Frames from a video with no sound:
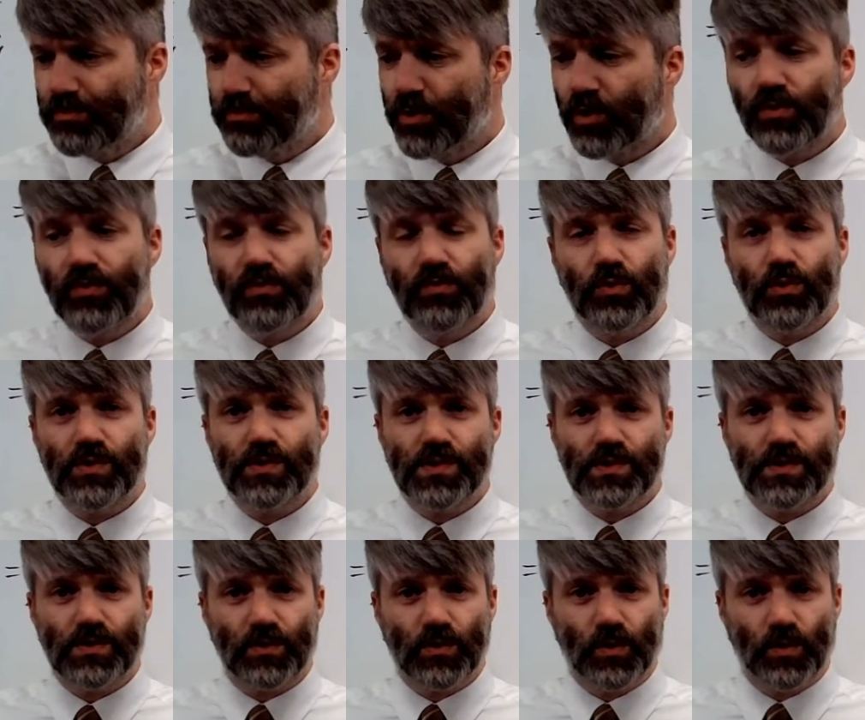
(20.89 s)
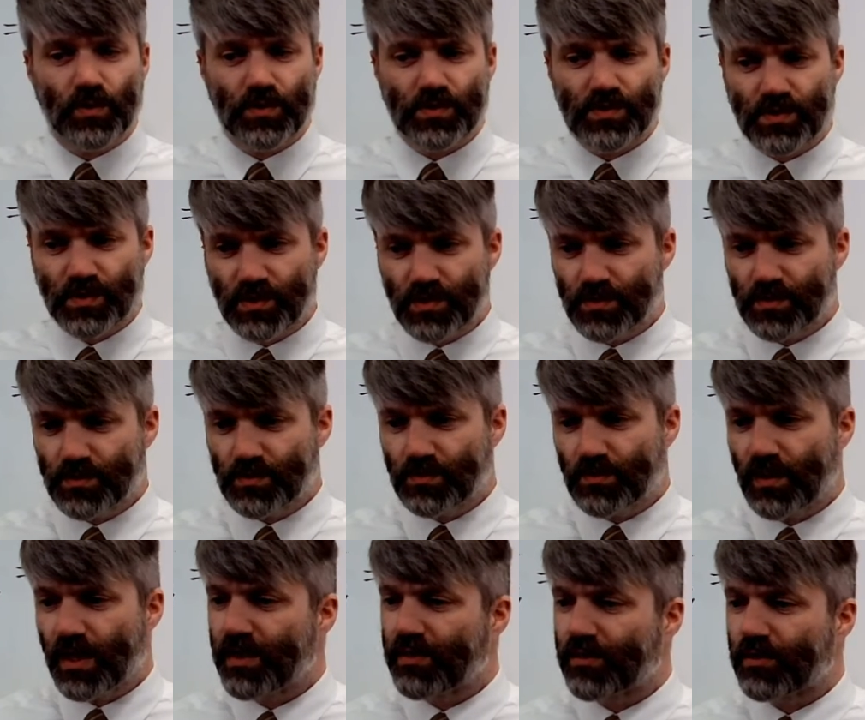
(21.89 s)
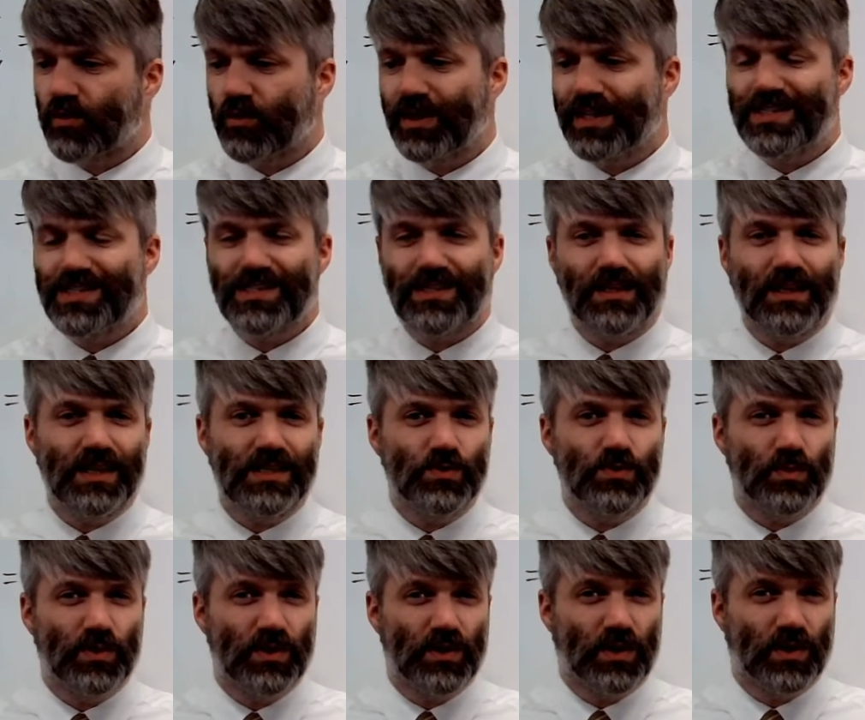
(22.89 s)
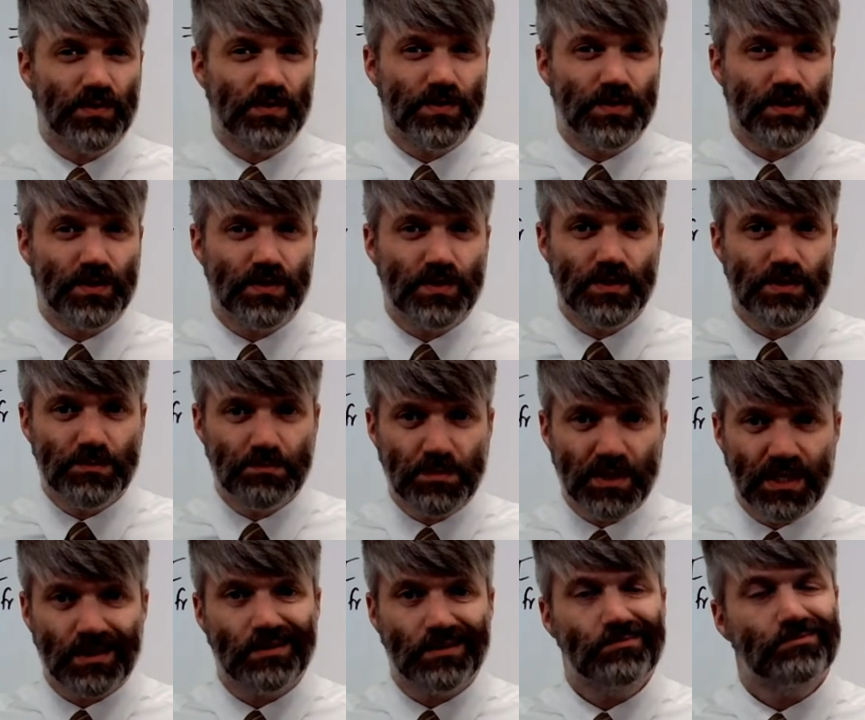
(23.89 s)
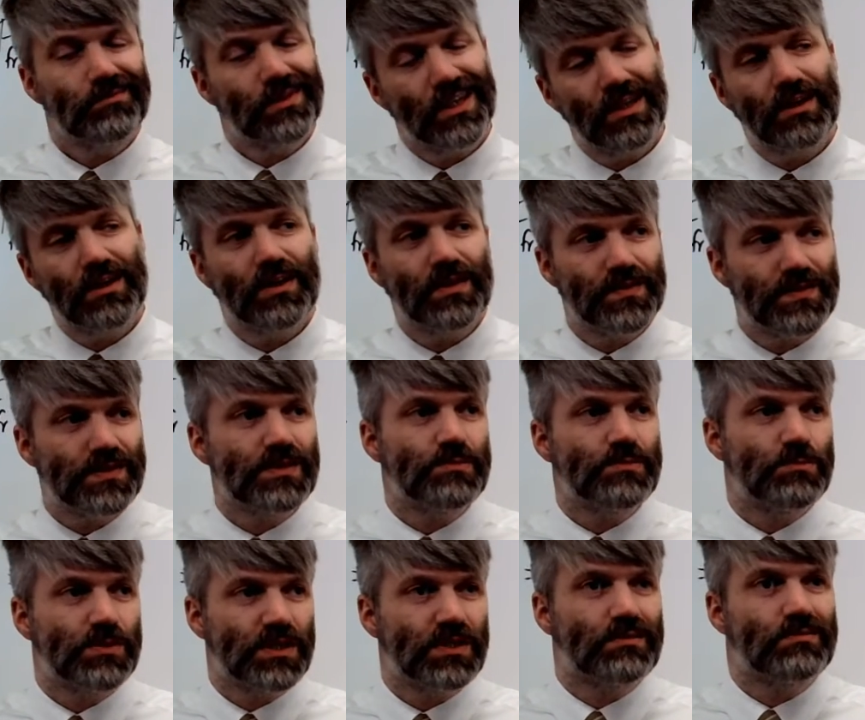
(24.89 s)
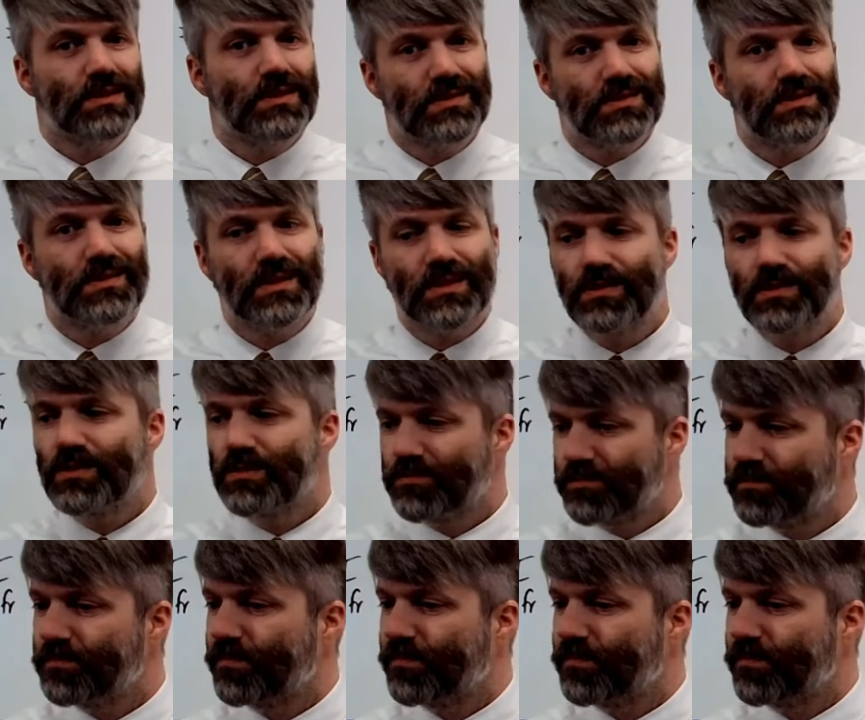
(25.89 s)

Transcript: Both forces are horizontal, and the crate slides with constant speed. Hey, constant speed, that's nice.